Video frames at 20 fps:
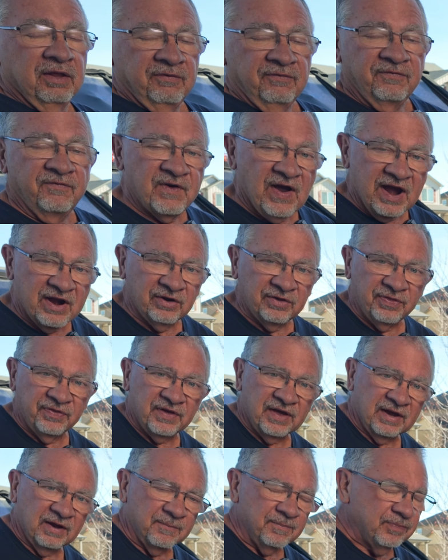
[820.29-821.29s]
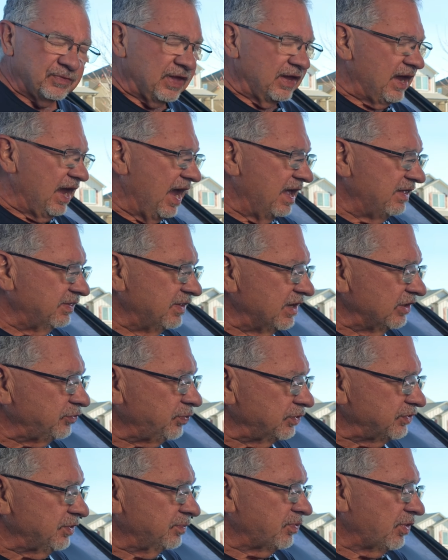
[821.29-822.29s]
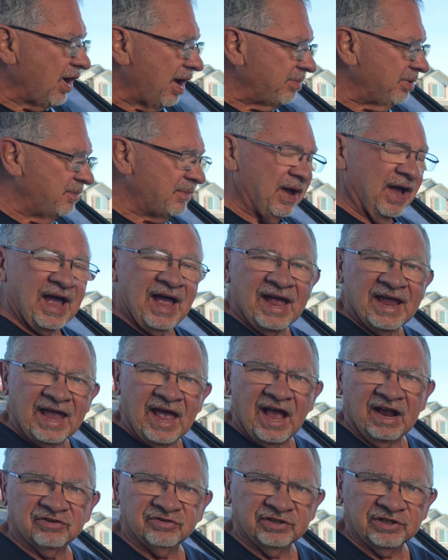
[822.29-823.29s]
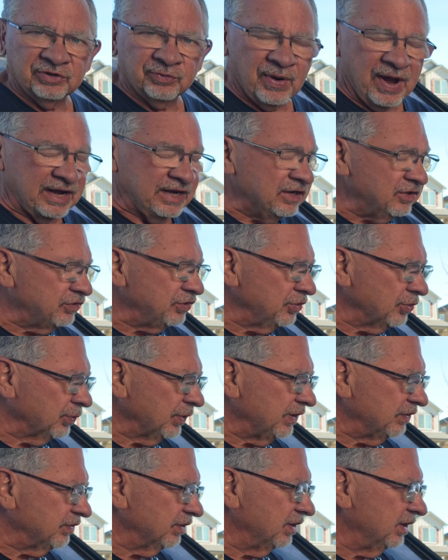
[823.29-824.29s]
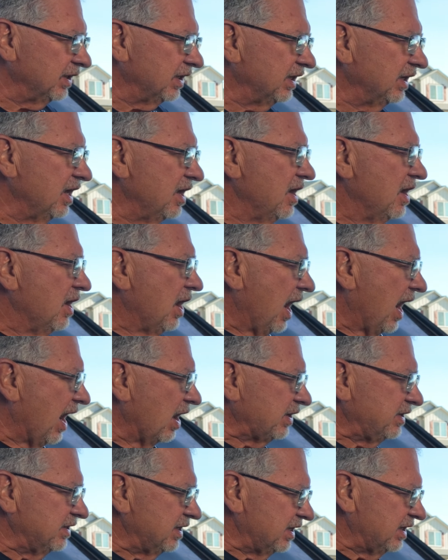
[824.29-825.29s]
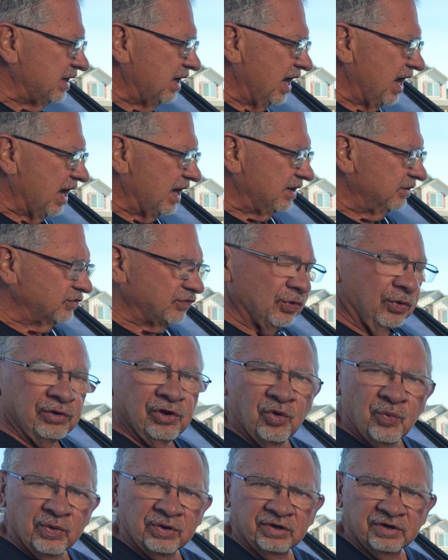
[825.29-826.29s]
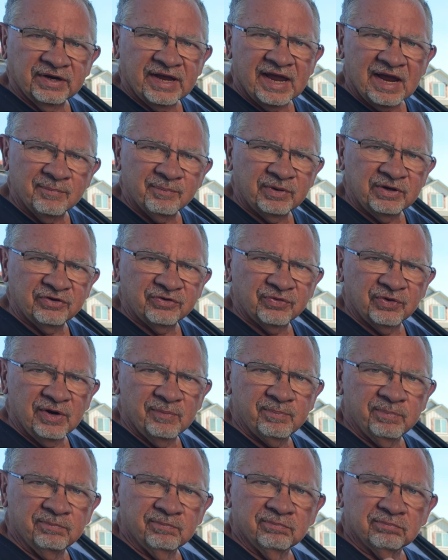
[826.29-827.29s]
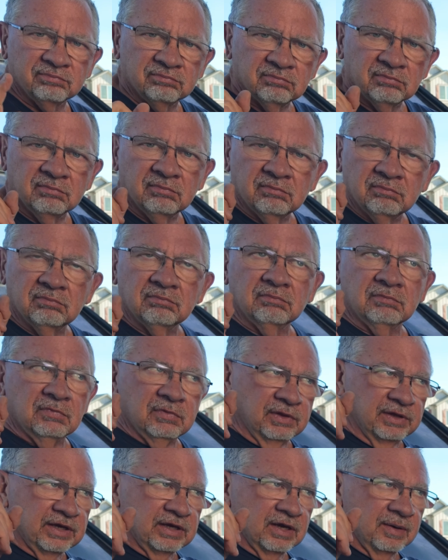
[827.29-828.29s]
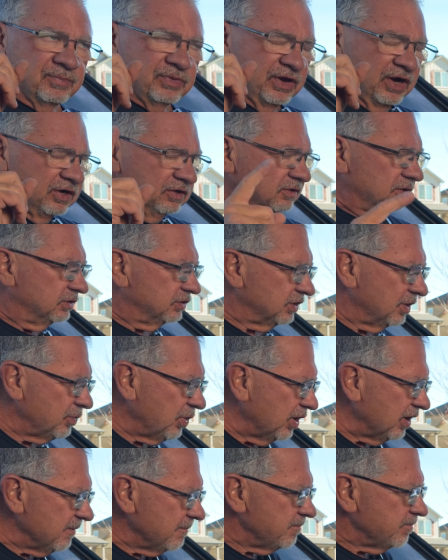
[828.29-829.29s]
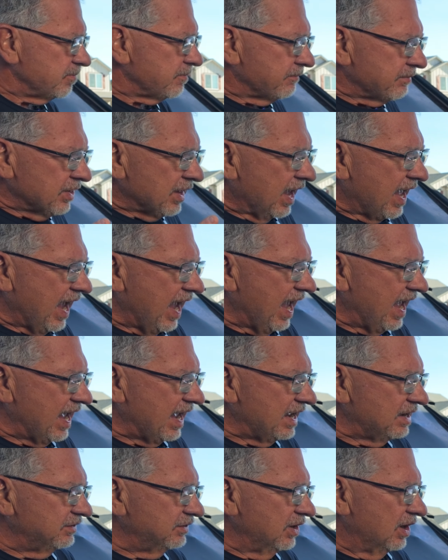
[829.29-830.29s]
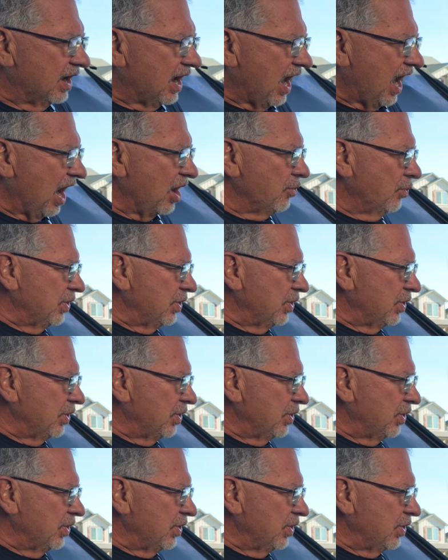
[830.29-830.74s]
Final thing, and this was a problem I actually ran into recently. I did a solo winter camping trip, link up there somewhere, and I